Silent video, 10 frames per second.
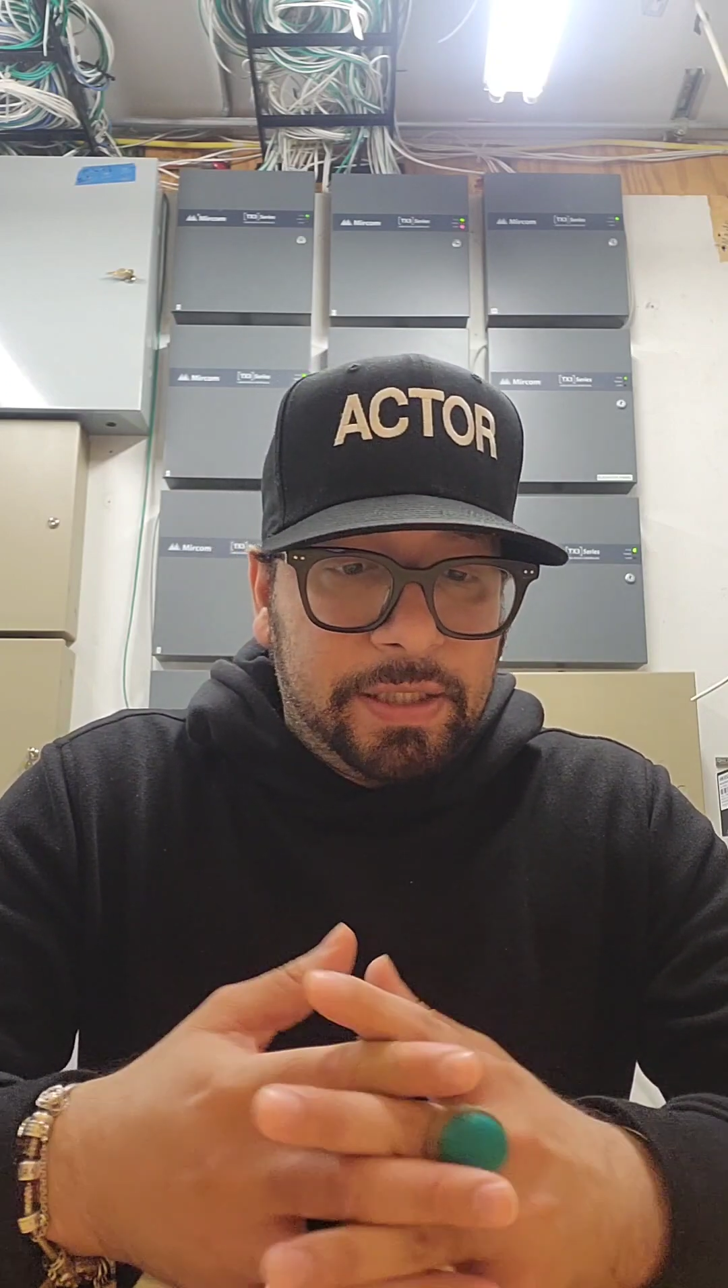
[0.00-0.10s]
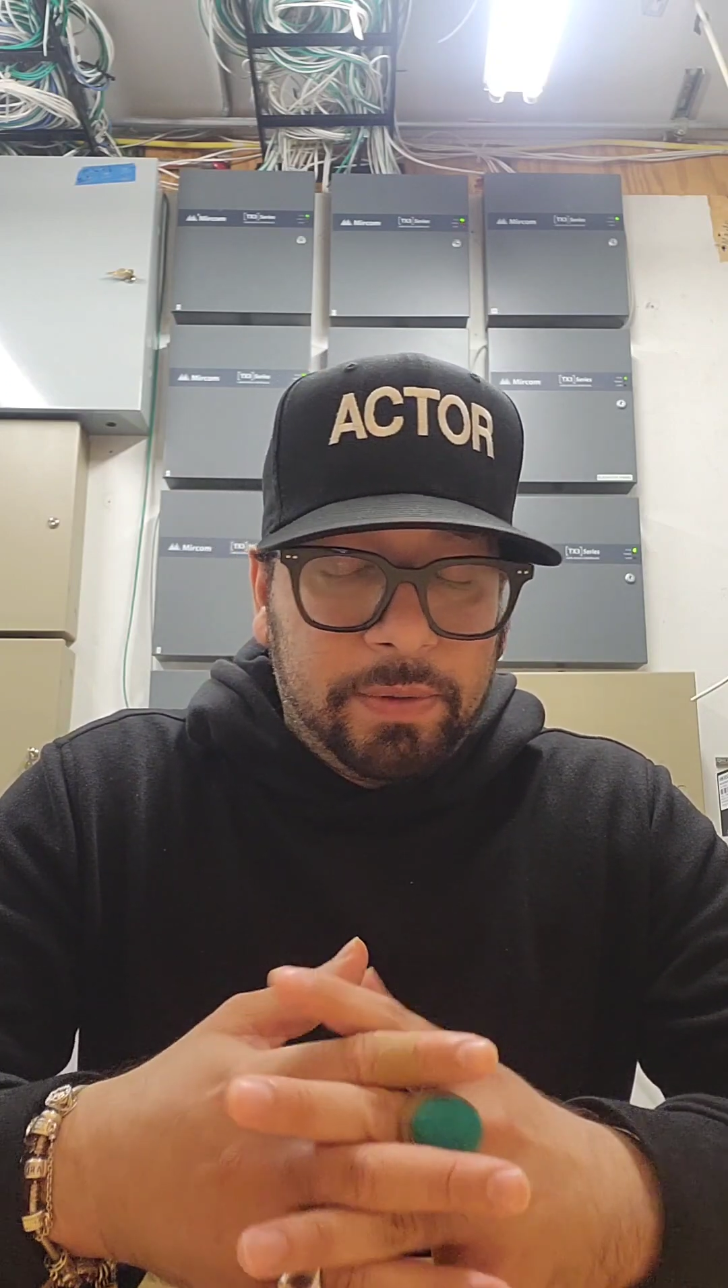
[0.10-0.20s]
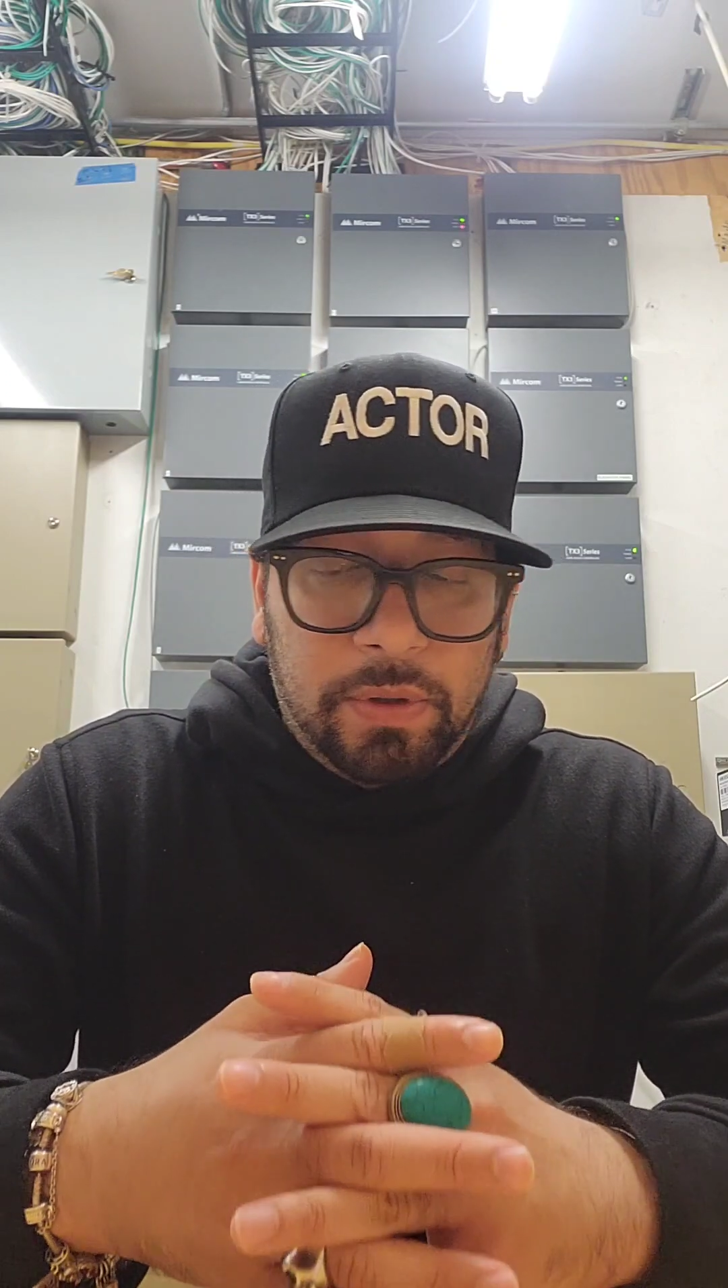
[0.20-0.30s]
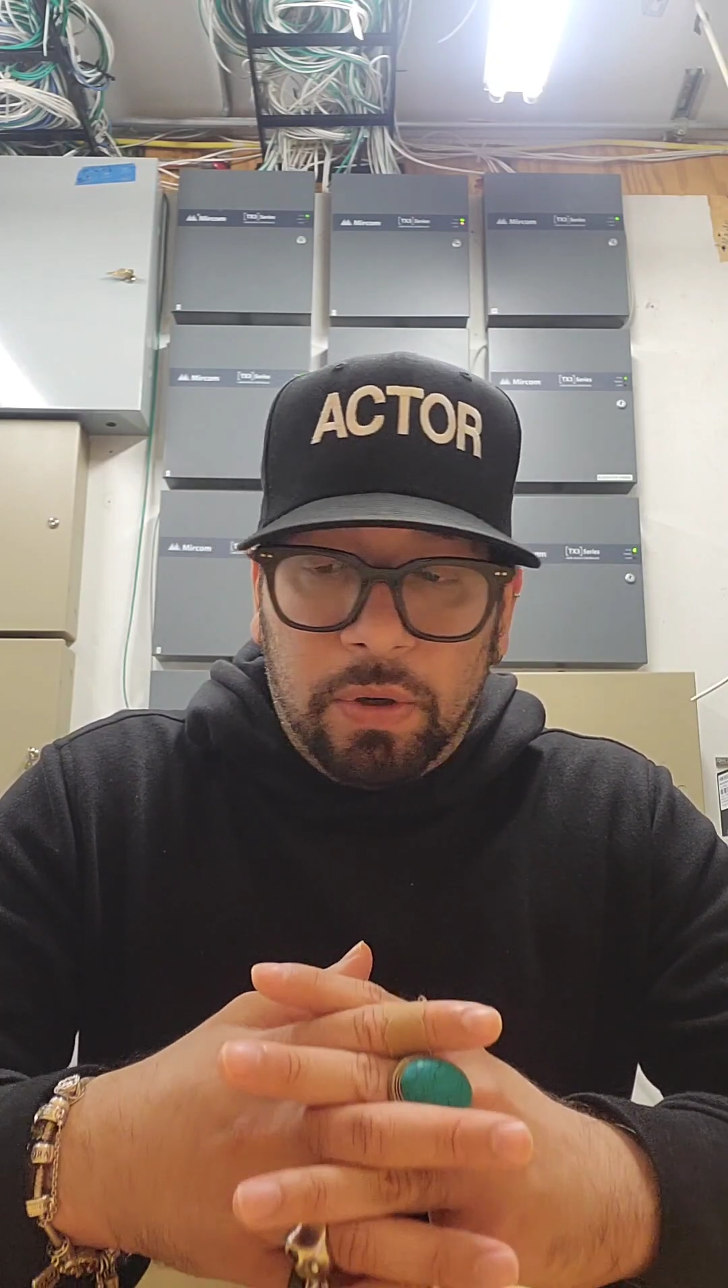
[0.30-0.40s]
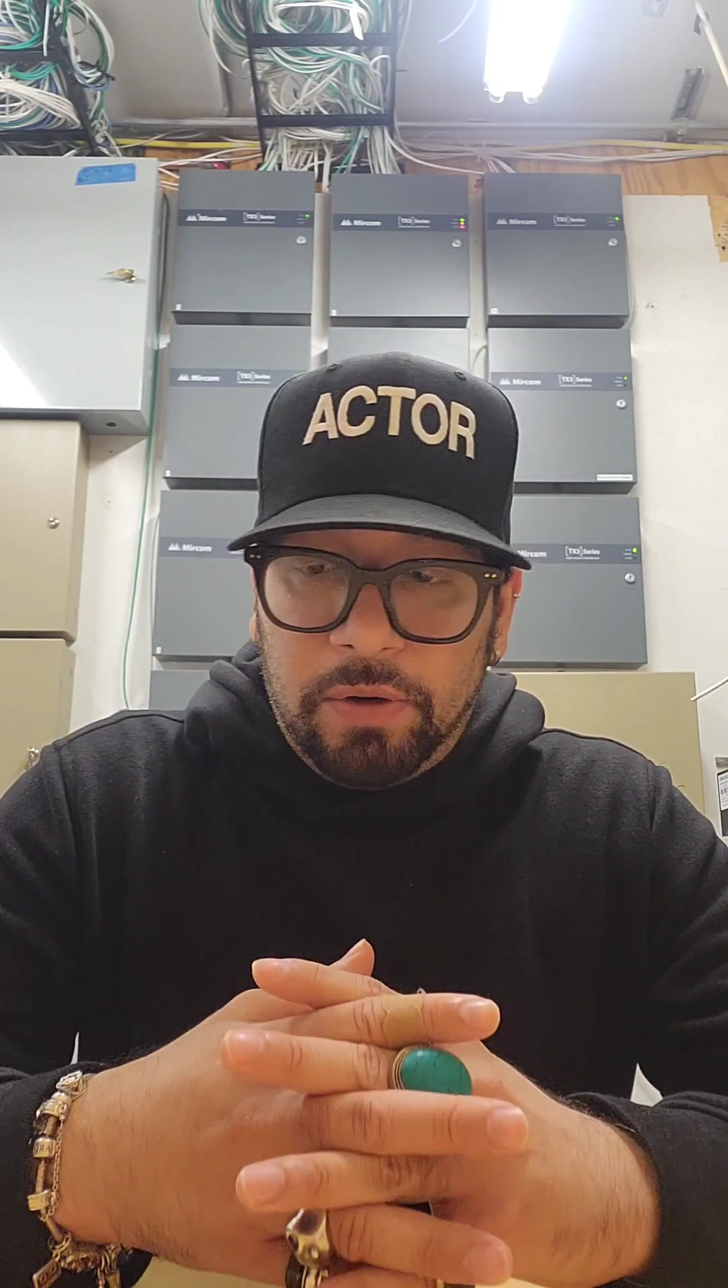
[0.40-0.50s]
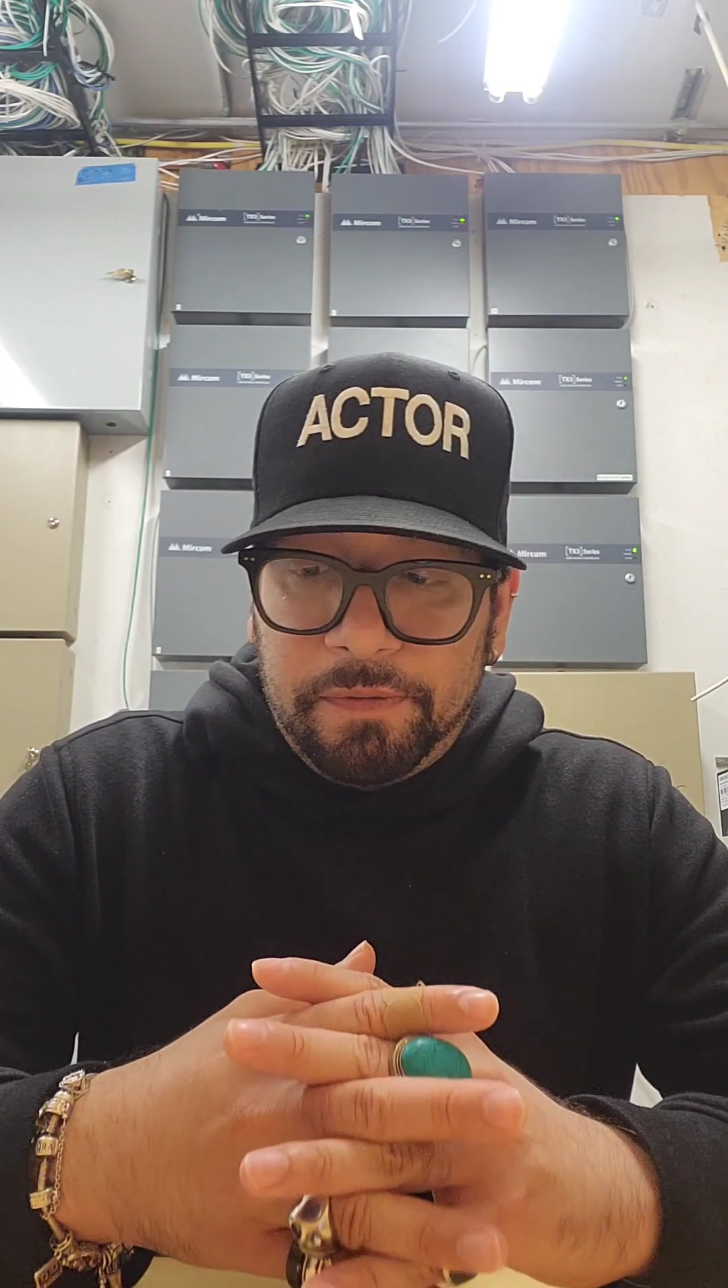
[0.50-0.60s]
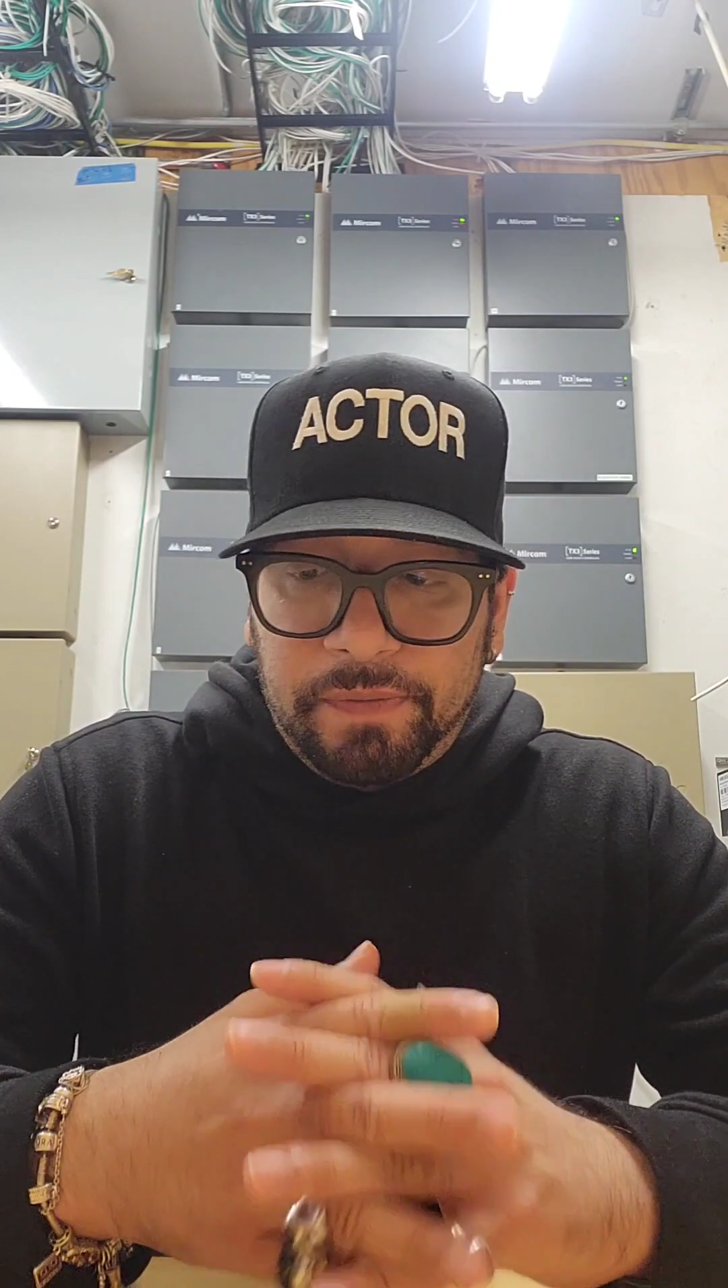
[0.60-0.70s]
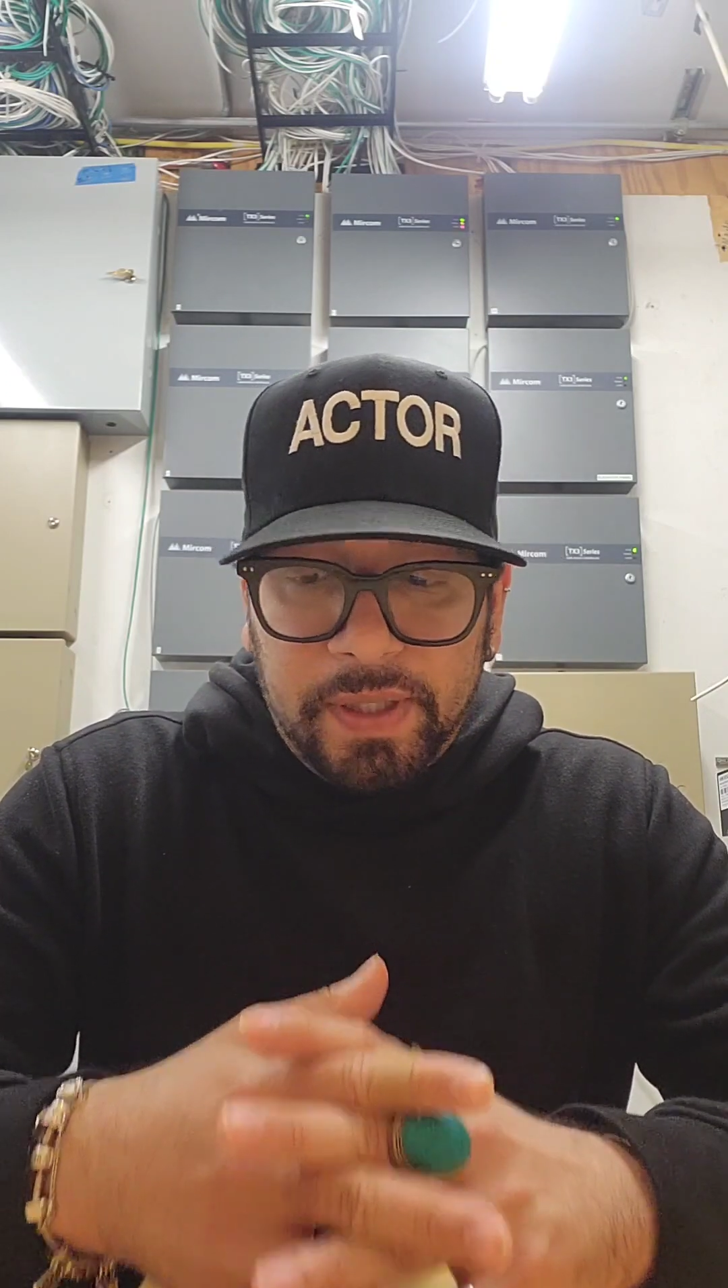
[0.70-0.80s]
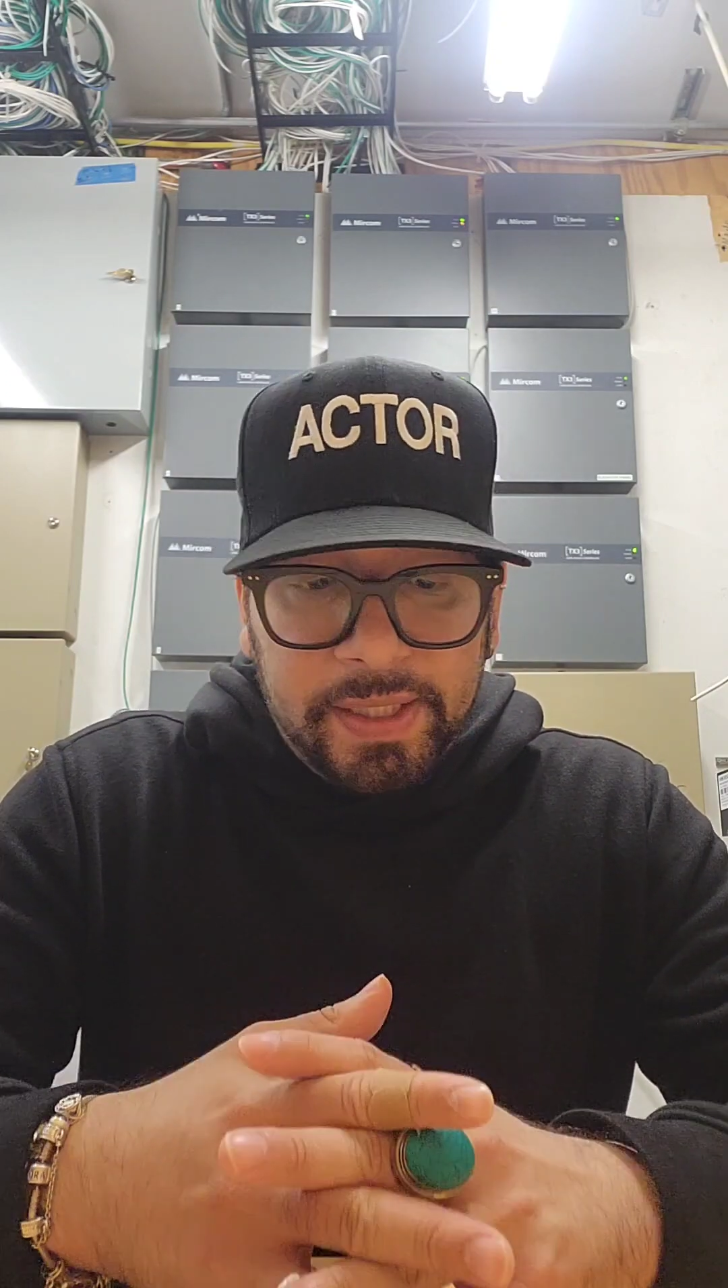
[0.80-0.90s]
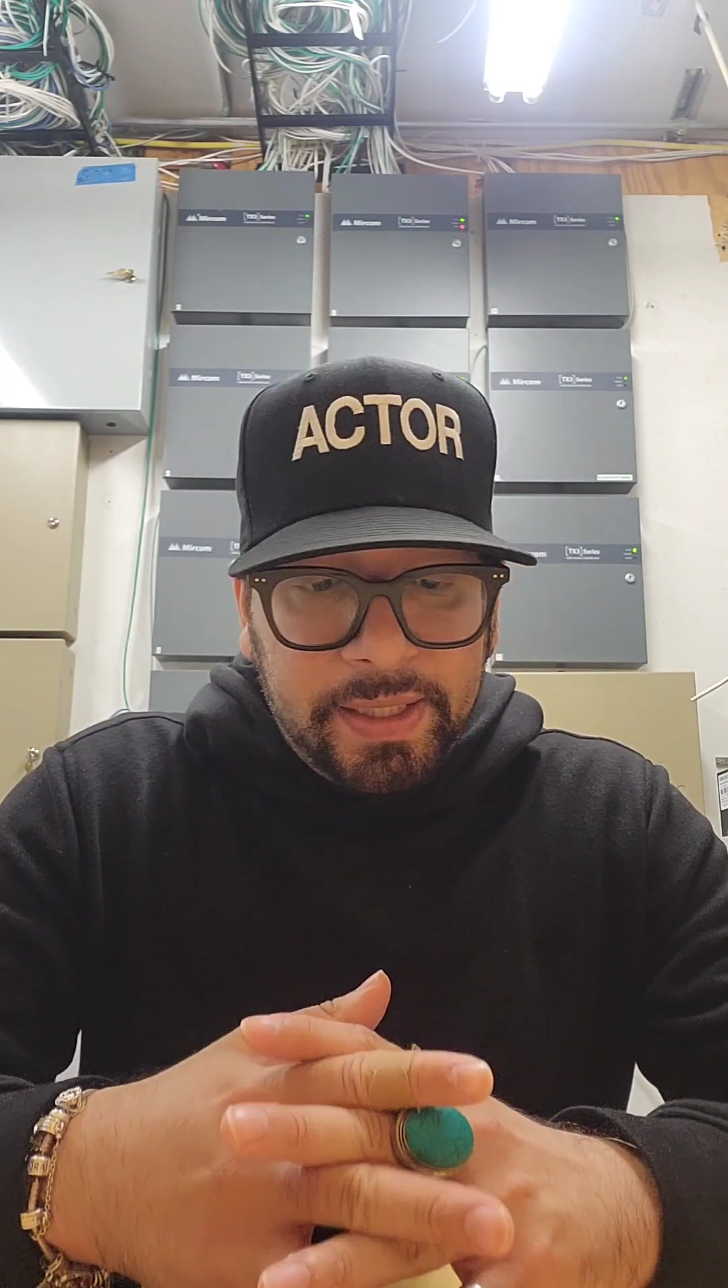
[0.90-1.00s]
they were all
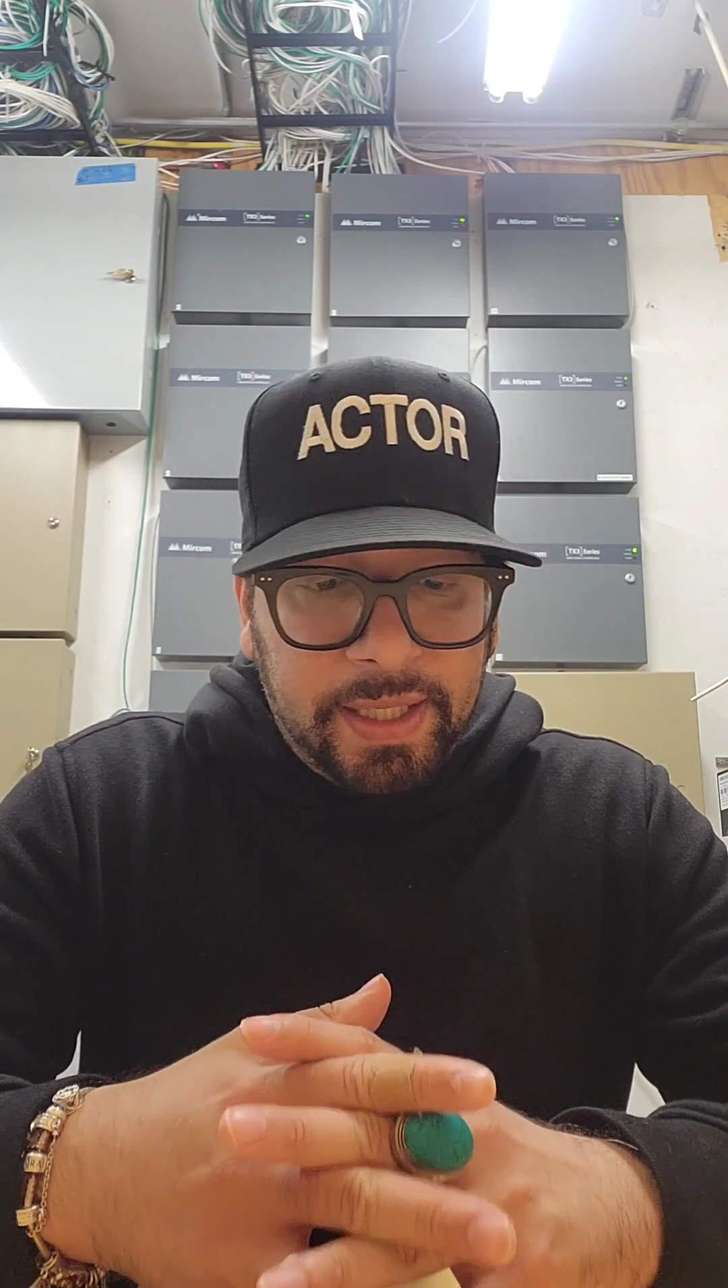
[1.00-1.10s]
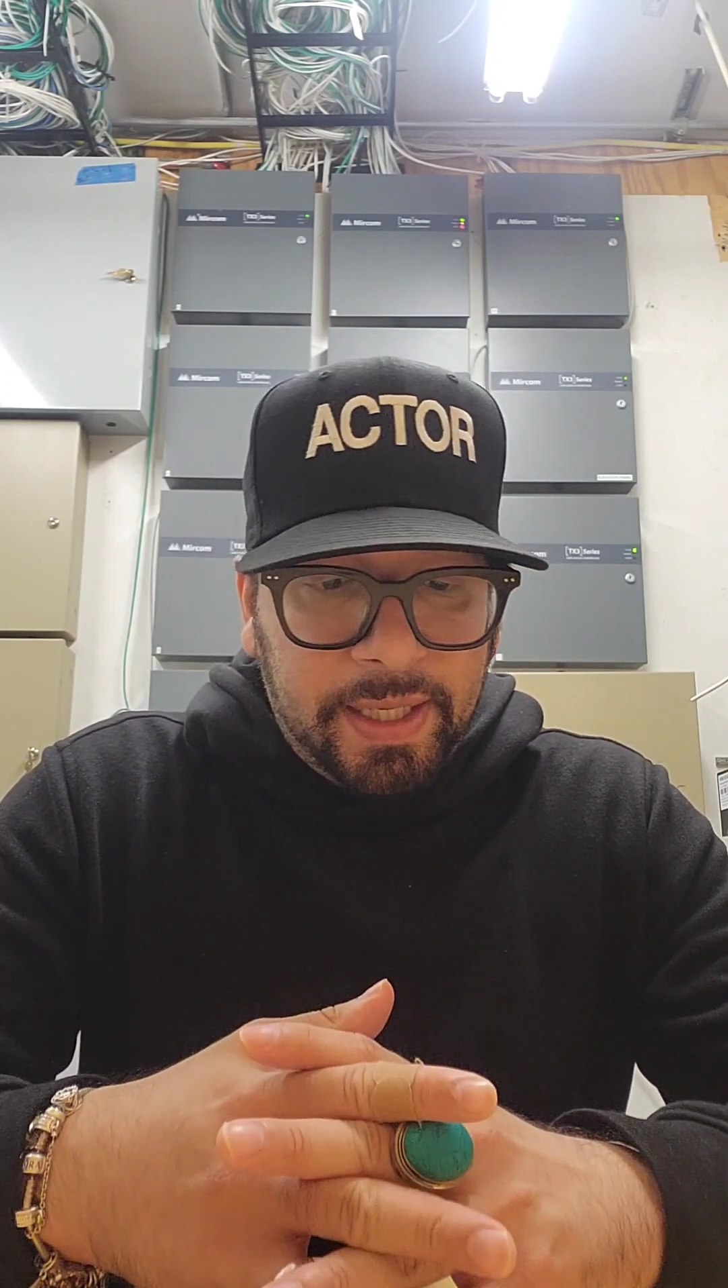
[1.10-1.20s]
funny,